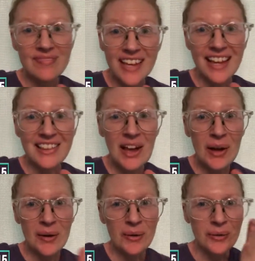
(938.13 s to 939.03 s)

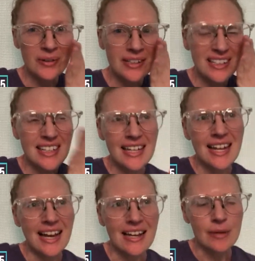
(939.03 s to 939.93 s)
Hello.
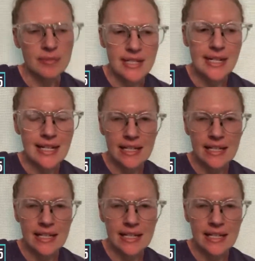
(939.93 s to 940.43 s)
Today